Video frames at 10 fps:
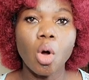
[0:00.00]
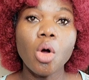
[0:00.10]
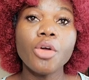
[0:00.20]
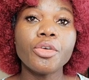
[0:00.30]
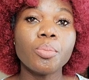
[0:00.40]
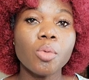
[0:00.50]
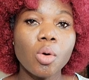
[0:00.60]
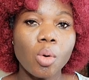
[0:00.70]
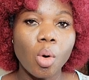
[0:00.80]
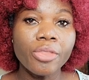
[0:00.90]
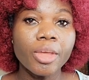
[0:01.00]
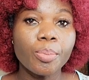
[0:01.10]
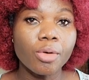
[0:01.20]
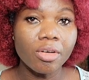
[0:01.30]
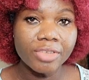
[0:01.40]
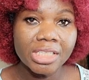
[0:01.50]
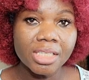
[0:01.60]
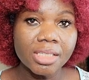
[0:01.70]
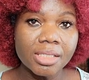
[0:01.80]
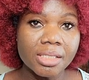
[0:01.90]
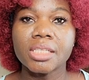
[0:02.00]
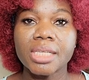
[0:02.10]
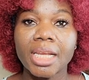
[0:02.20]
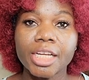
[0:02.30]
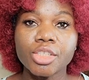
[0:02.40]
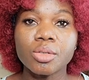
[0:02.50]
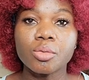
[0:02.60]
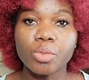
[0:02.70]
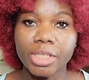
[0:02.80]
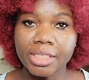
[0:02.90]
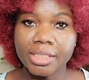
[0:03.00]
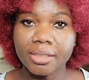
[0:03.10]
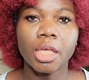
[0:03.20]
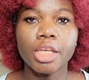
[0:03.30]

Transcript: or more on the province's selection grid.